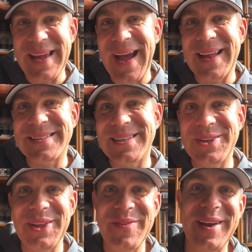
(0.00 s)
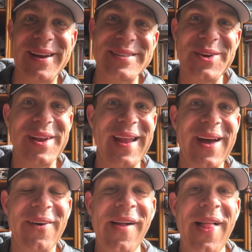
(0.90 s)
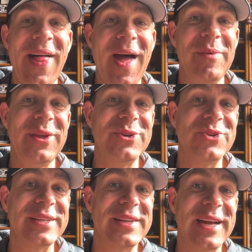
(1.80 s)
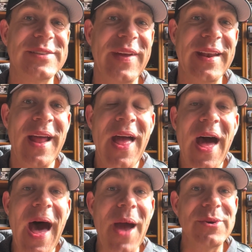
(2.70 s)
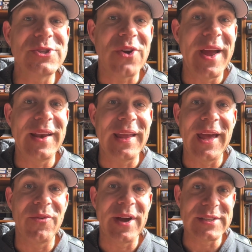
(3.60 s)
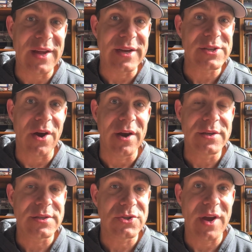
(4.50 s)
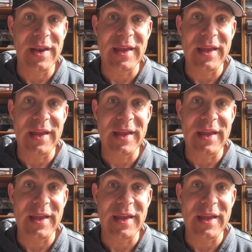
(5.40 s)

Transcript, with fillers: hat, because I do live in Arizona now. I'm a huge Red Sox fan. I was trying to get Red Sox cards. I was trying to